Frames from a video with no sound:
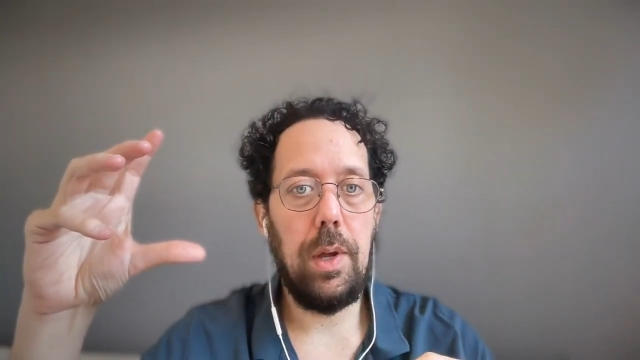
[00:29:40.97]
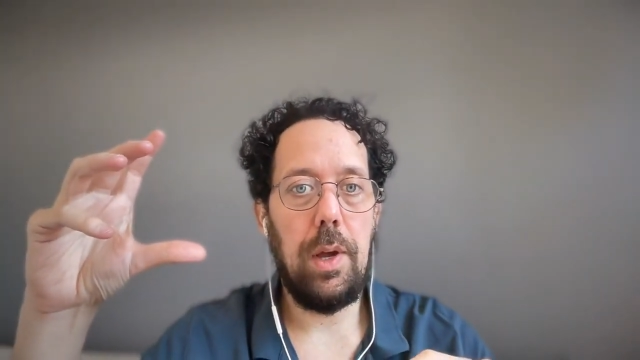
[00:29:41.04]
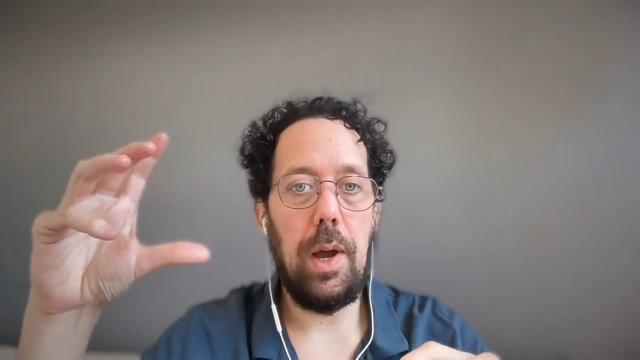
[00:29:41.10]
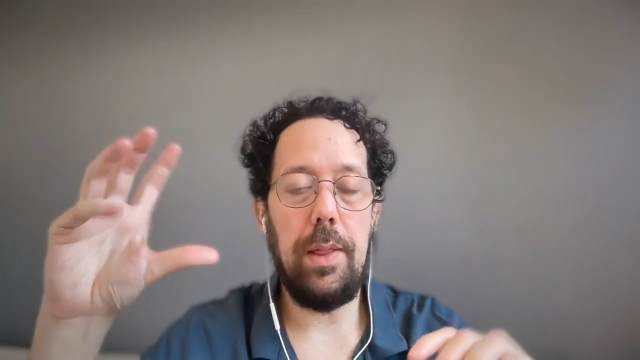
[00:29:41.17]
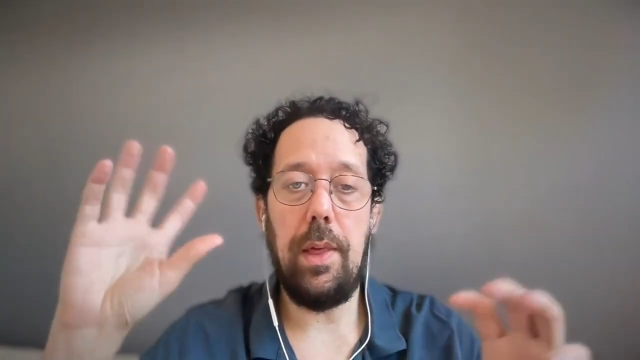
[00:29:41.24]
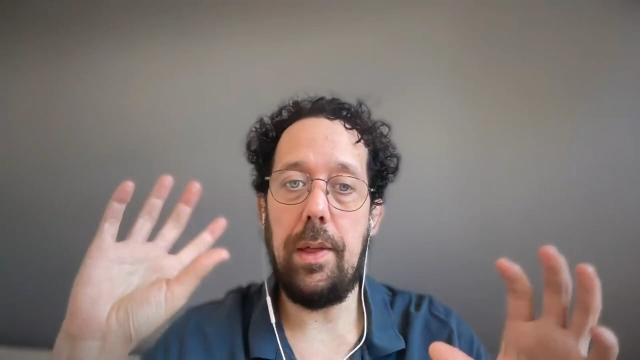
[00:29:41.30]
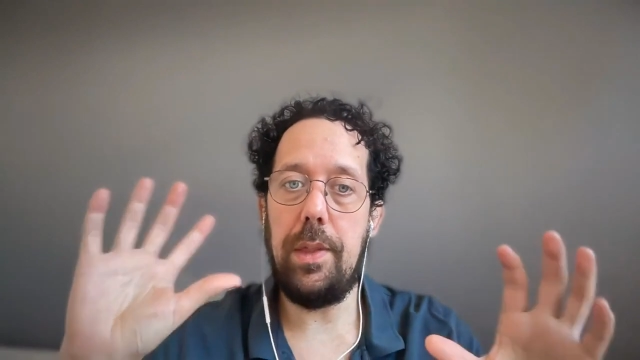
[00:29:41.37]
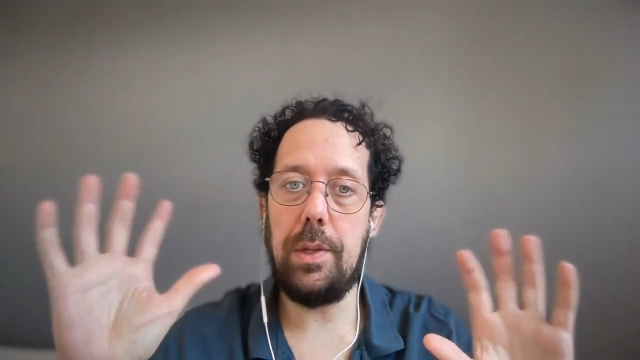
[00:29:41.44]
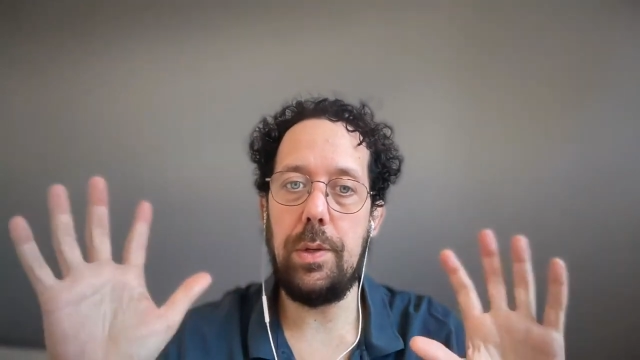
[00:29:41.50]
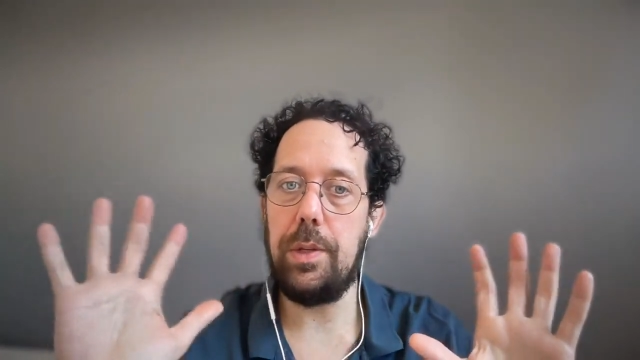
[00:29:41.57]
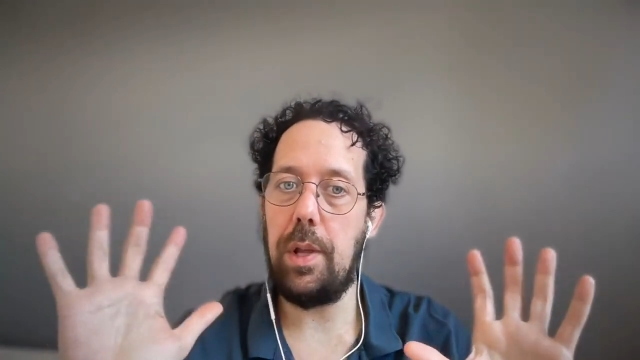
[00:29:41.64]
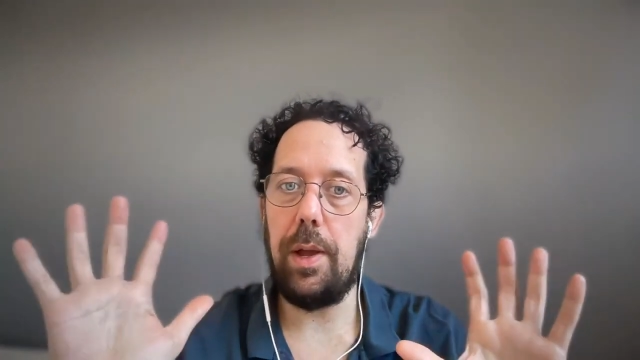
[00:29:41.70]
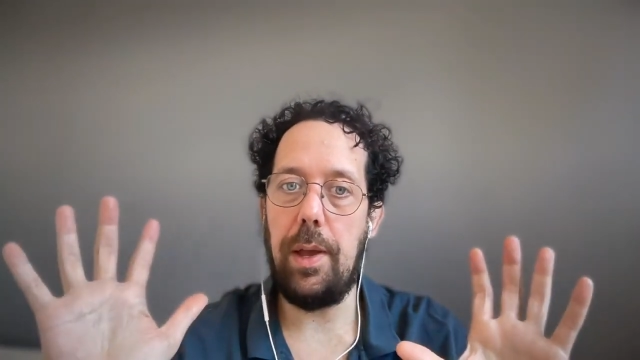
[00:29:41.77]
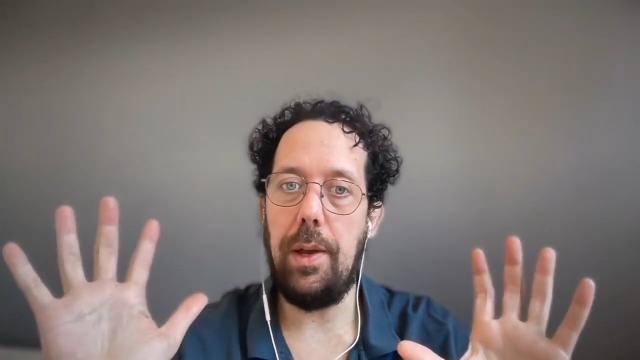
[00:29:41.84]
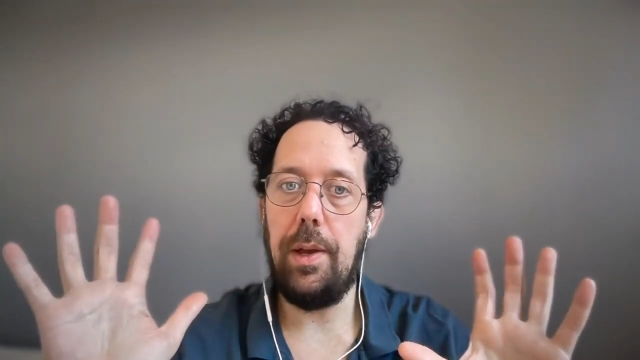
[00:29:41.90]
And this was
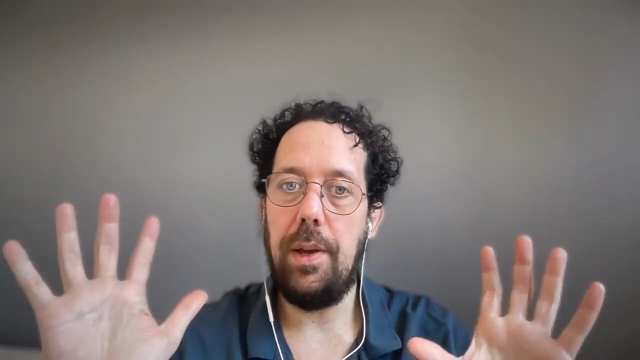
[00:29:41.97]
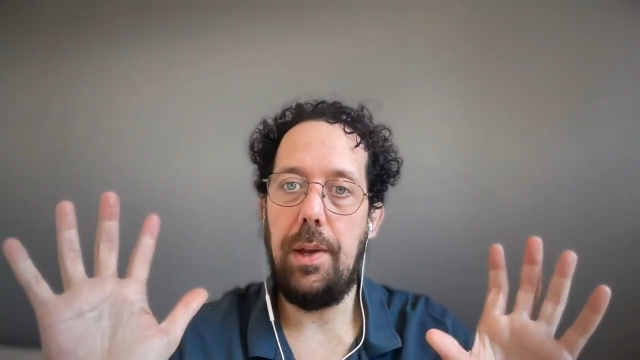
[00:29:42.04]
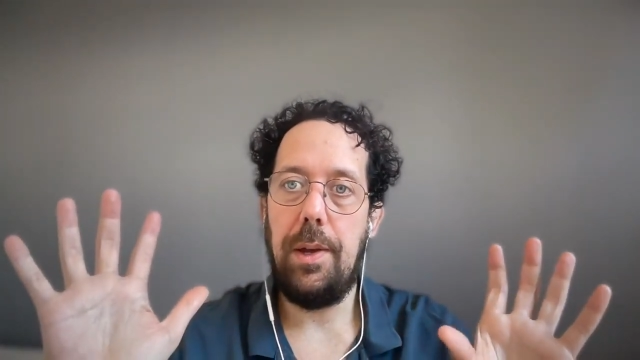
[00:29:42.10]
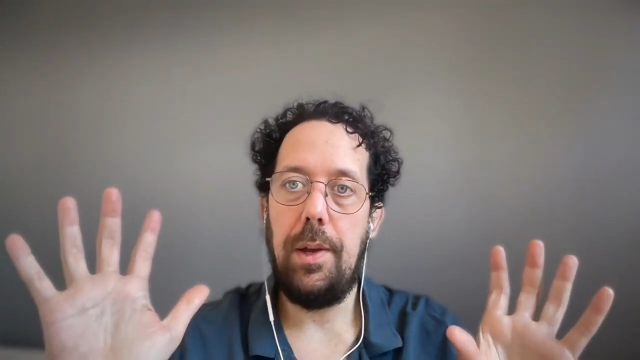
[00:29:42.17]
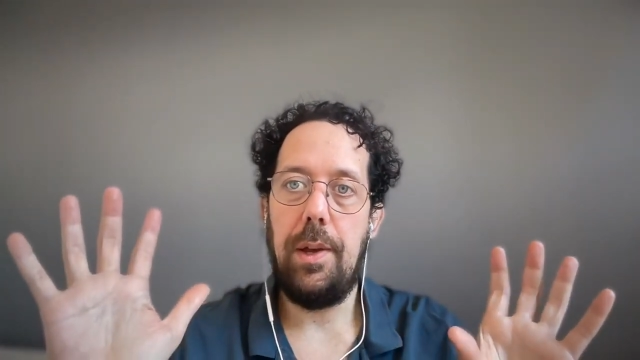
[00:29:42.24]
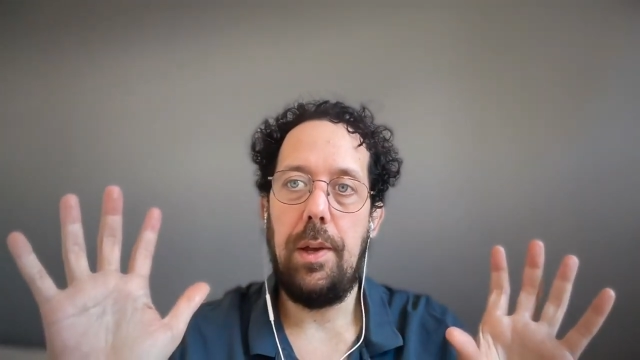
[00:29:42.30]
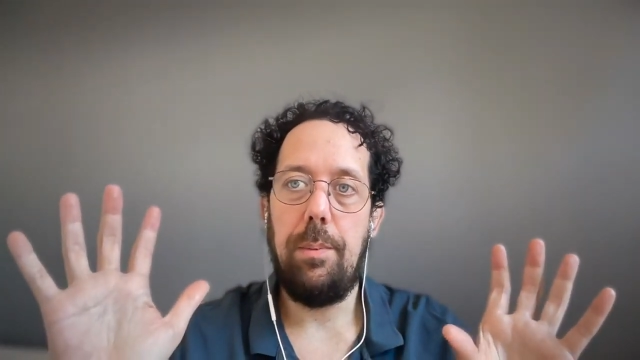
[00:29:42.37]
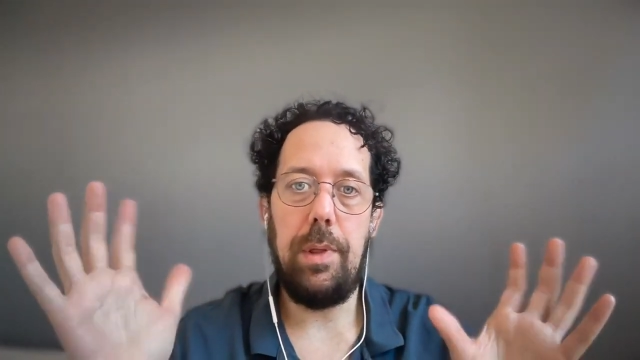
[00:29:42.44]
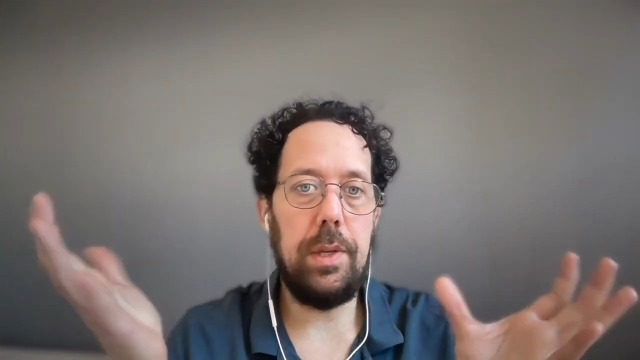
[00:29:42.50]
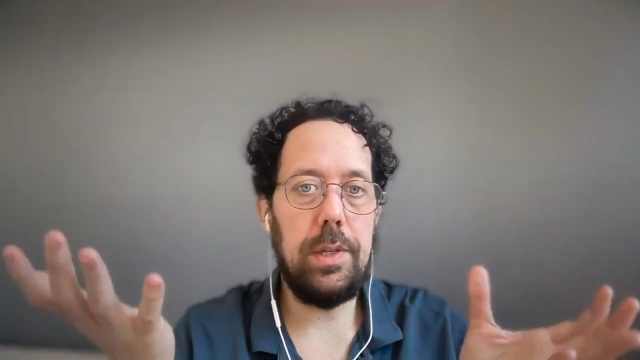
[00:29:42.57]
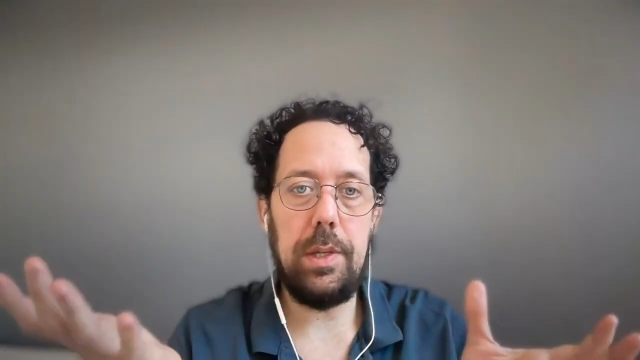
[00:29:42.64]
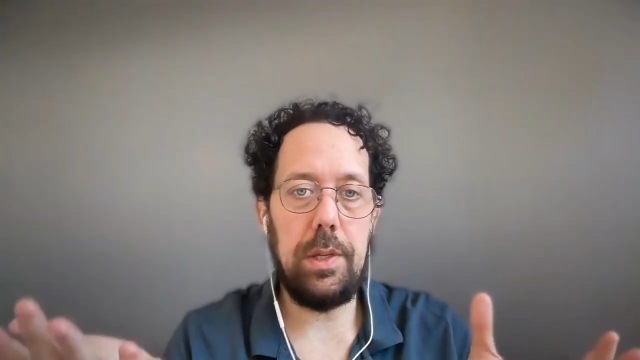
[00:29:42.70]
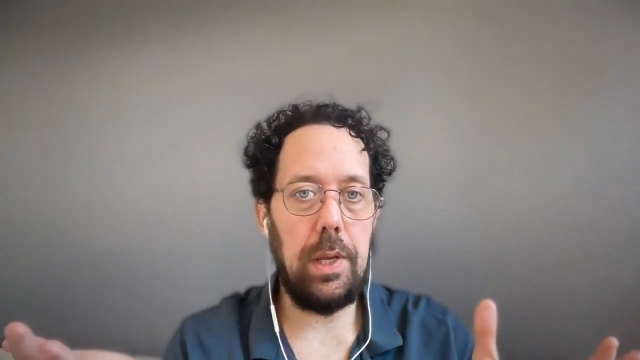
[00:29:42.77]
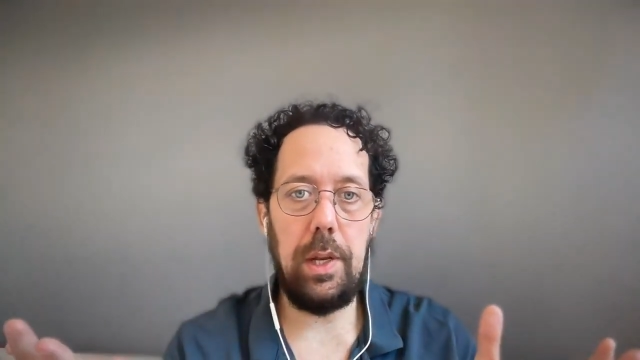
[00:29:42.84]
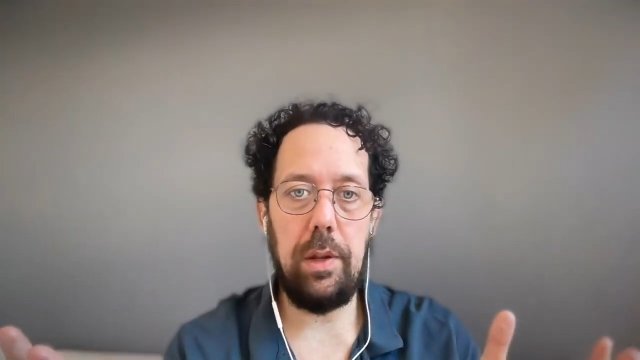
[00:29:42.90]
like, but this
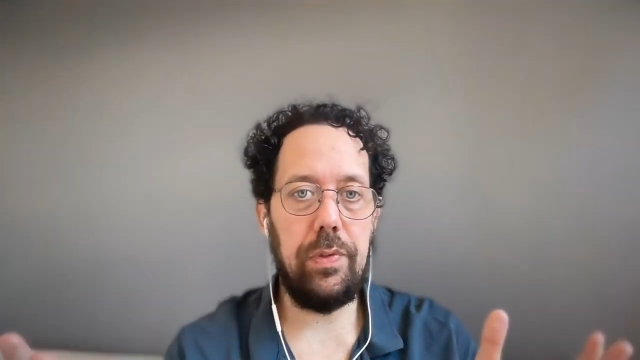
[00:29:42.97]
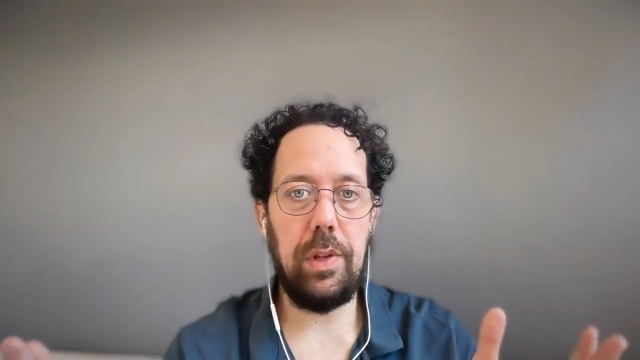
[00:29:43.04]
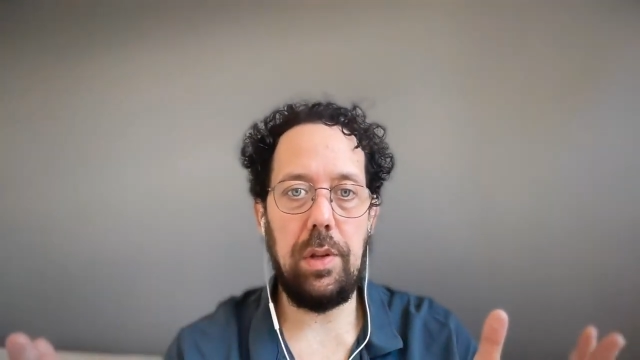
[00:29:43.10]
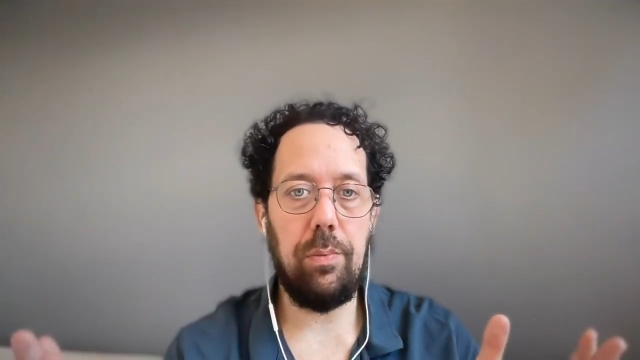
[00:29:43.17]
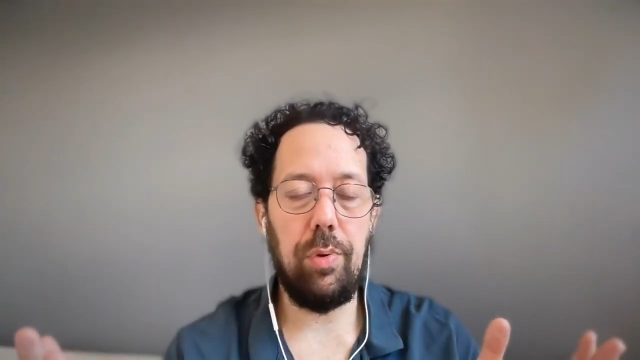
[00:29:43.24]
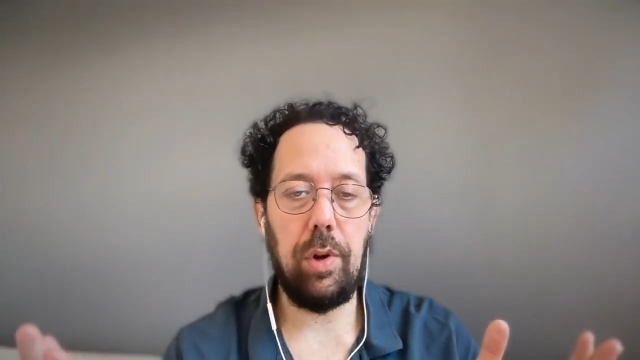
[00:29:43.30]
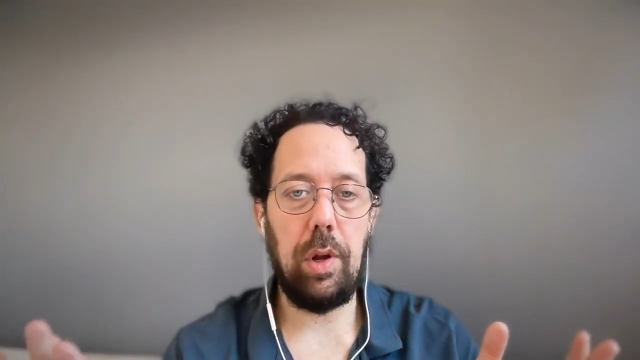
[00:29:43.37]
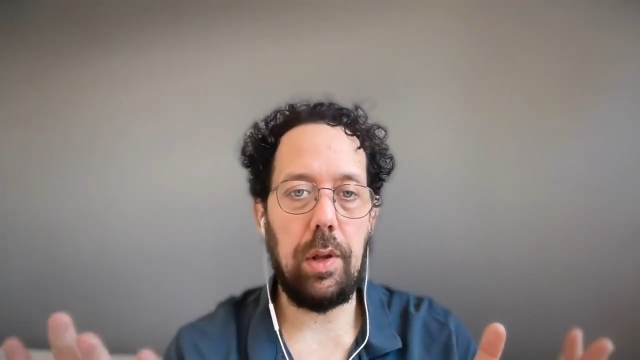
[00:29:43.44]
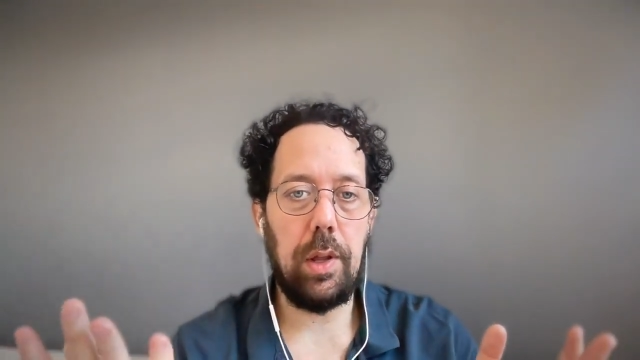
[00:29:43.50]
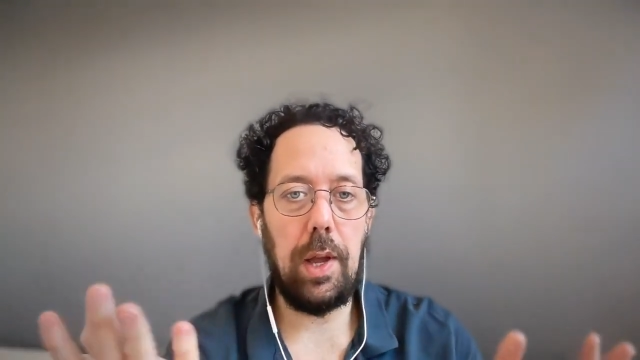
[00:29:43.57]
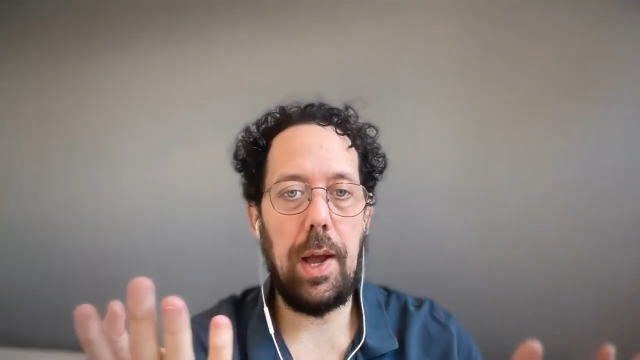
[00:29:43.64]
is an innovative product.